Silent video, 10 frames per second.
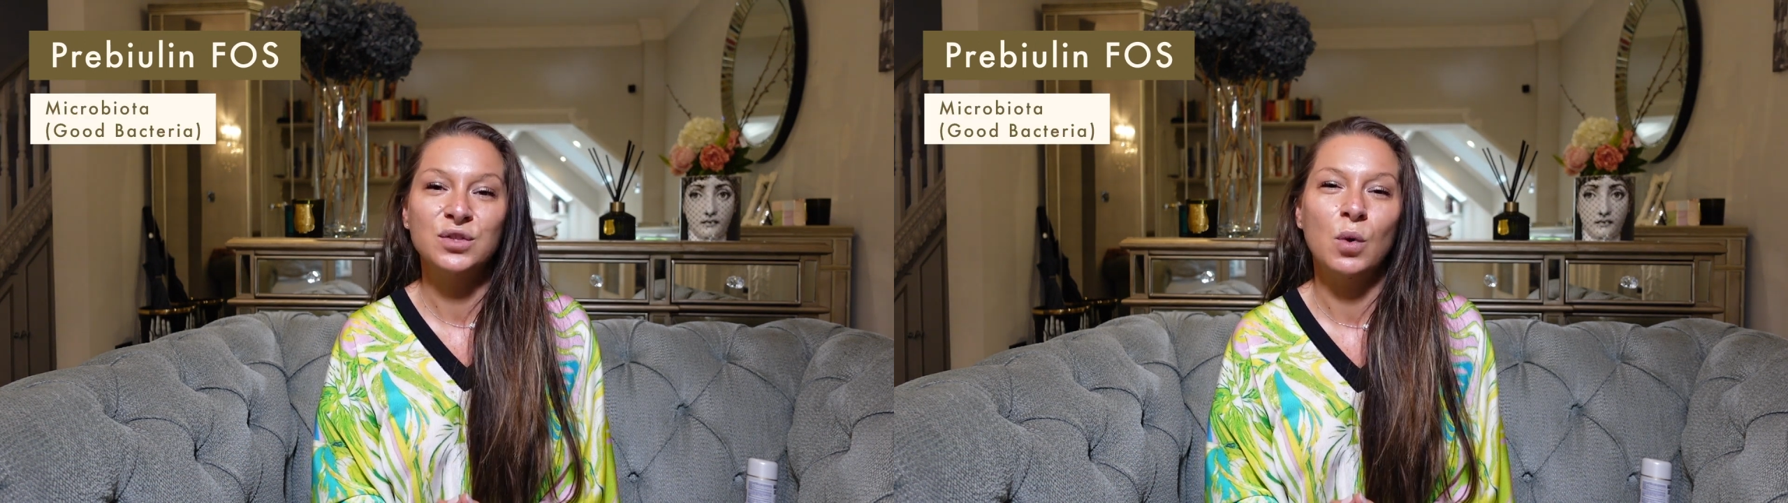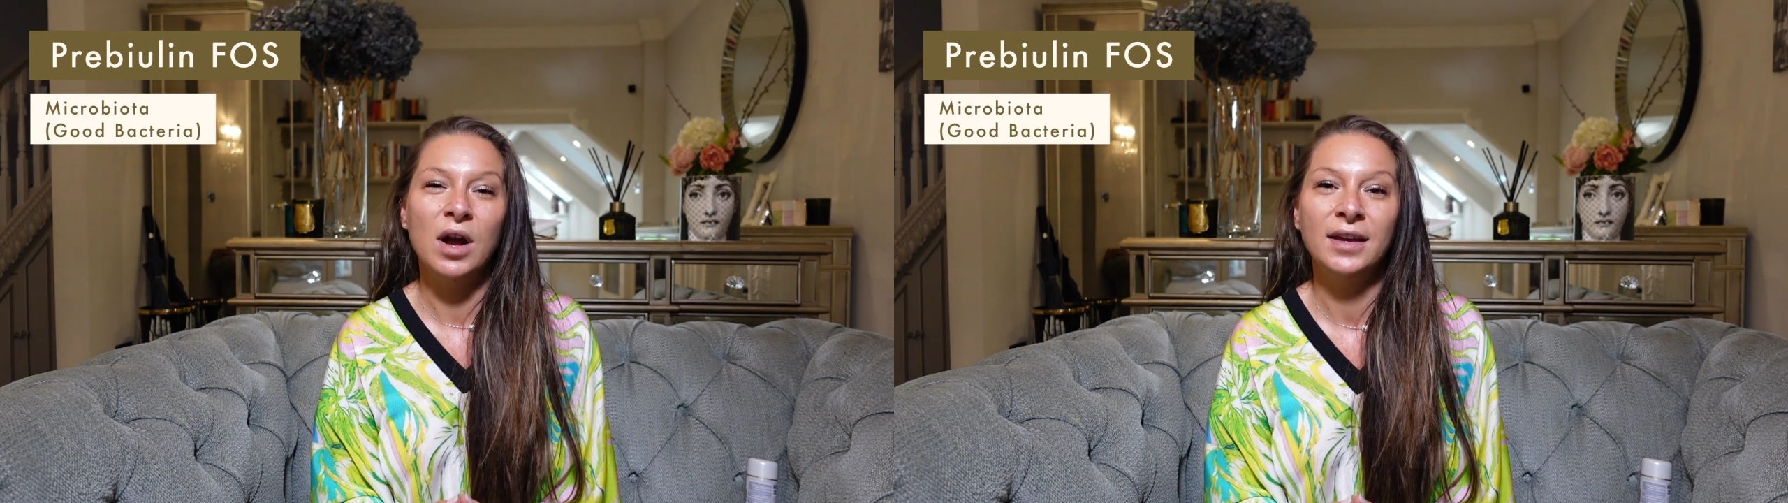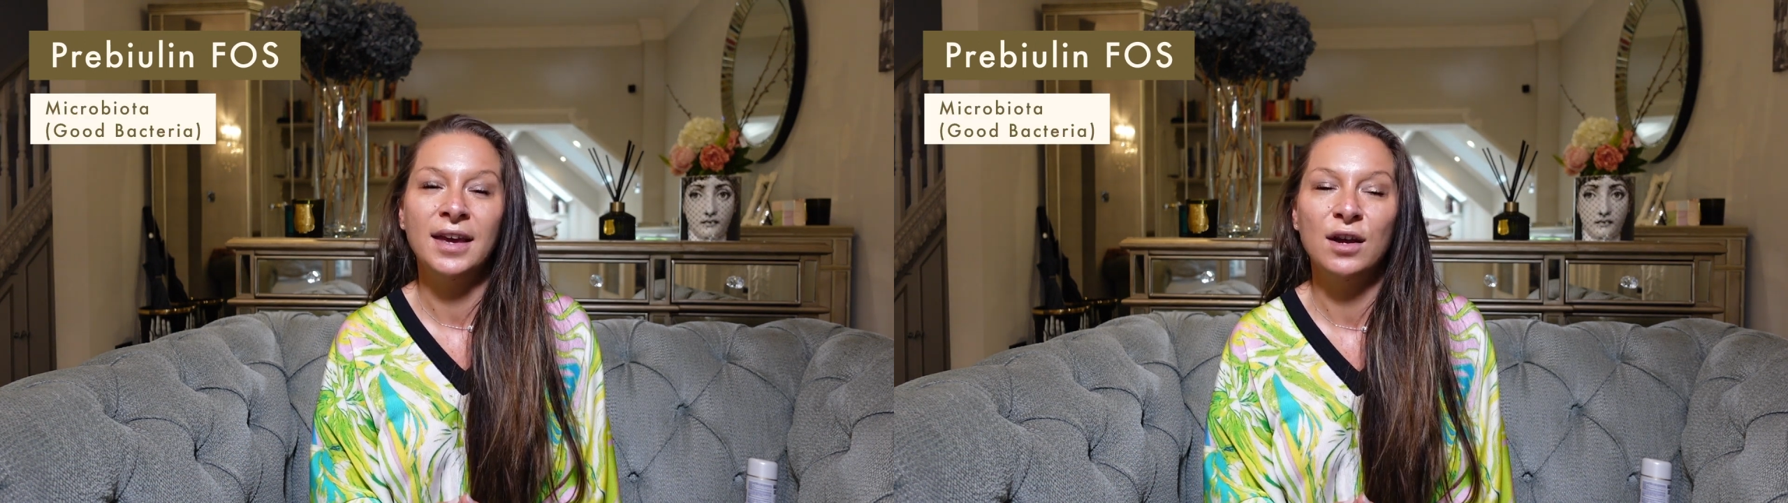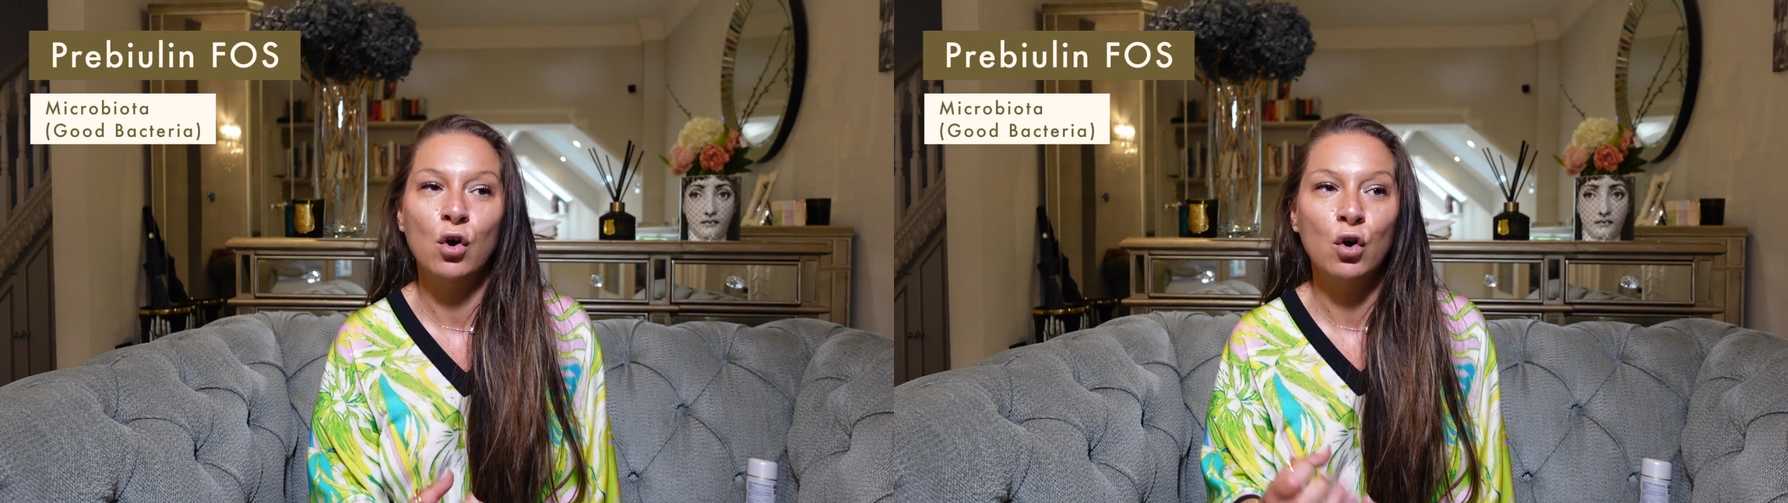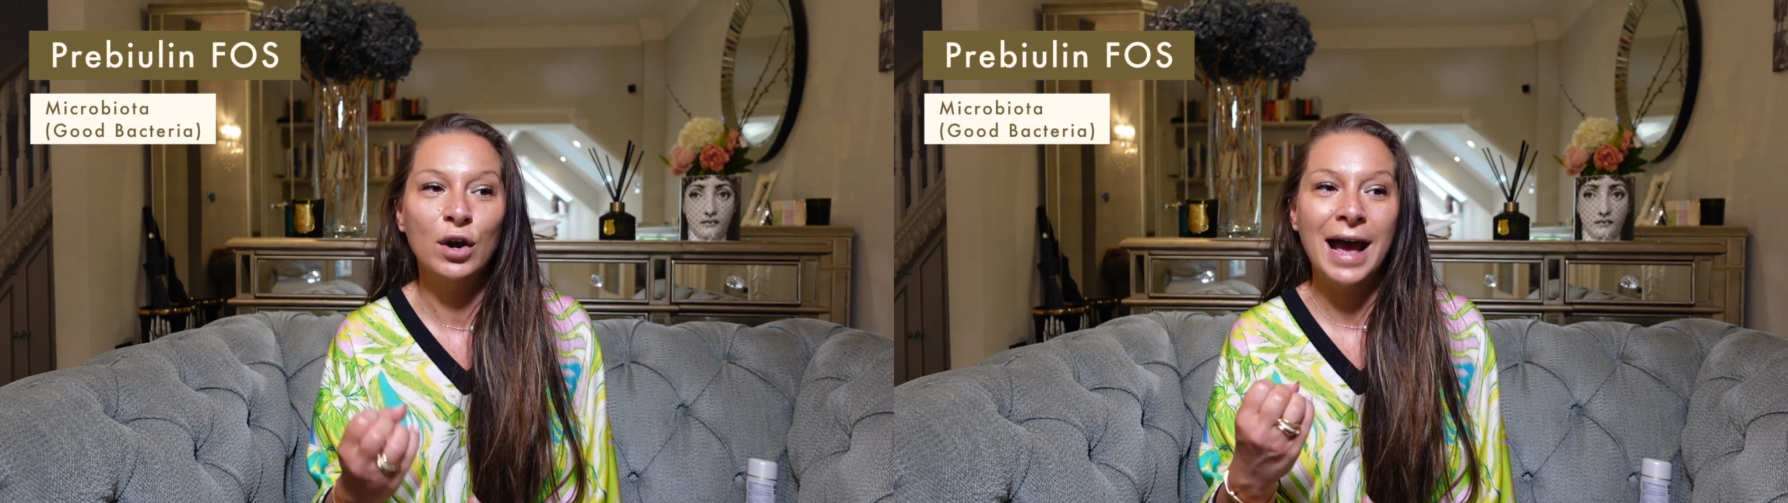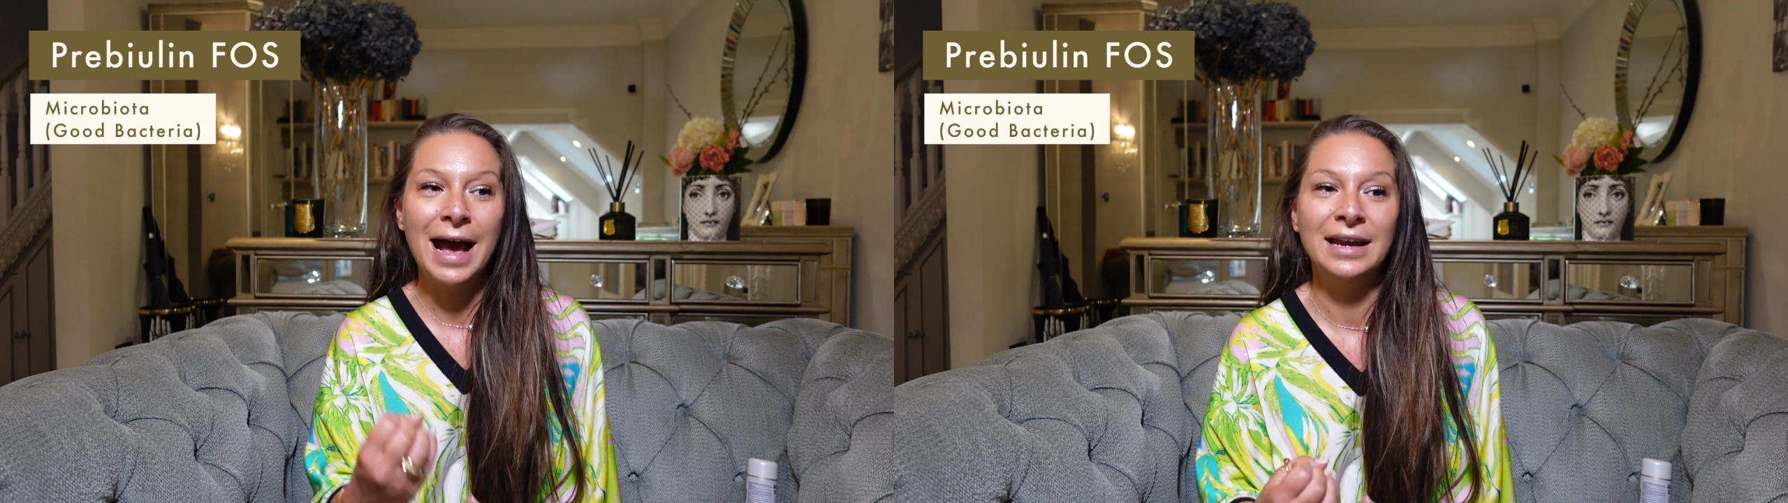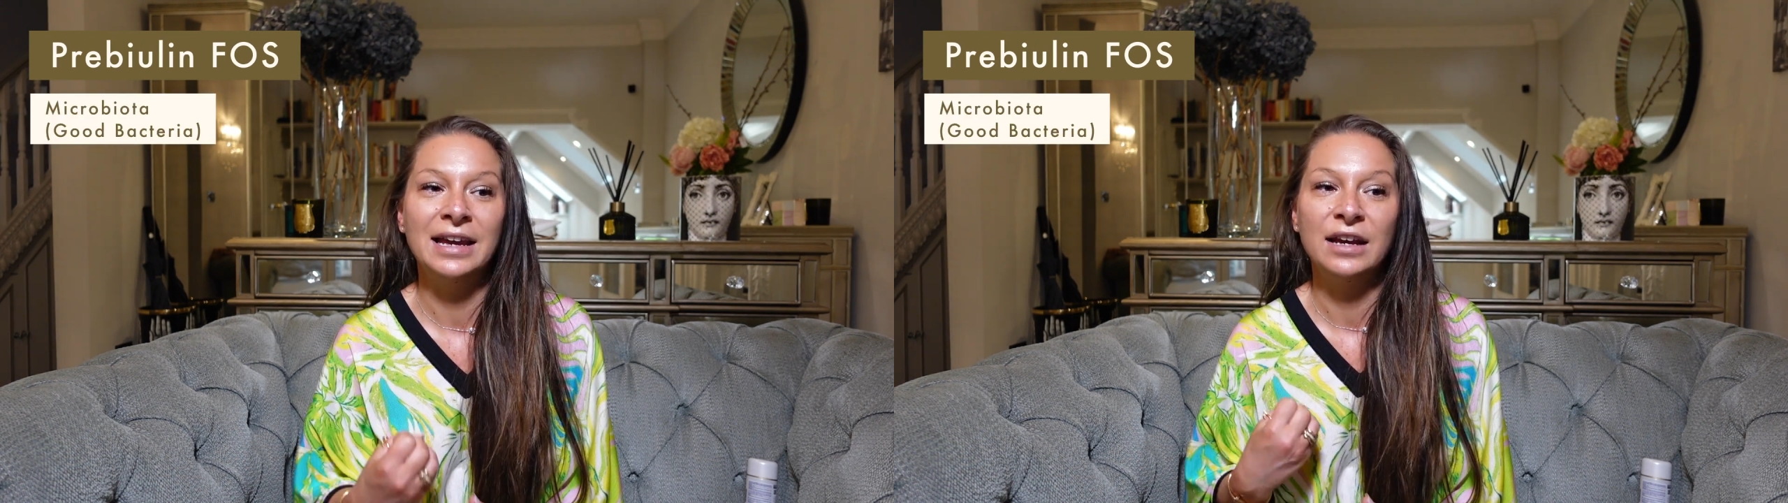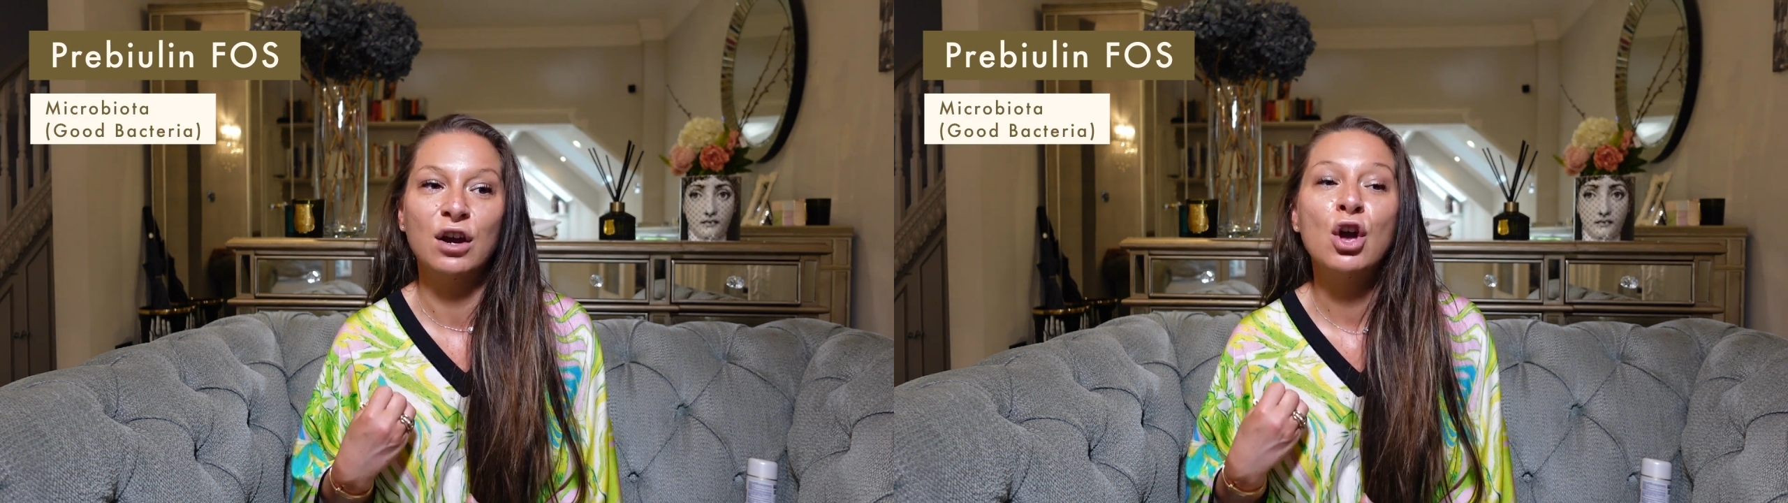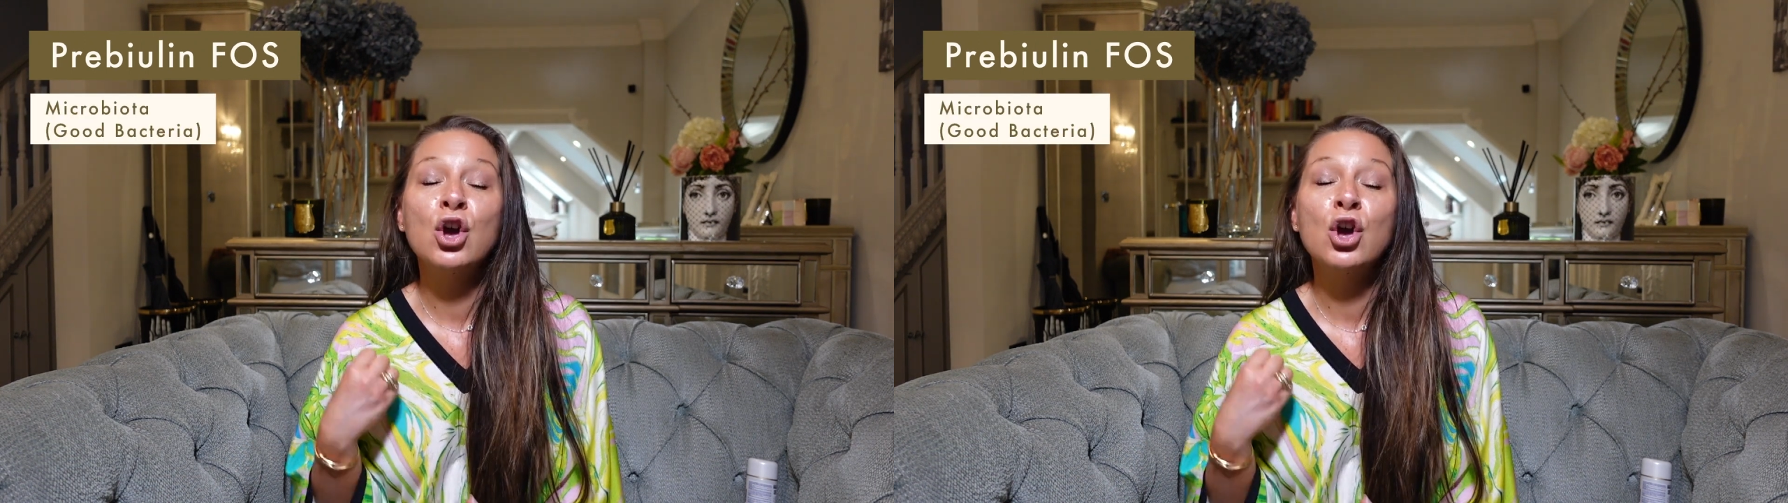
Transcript: working on adding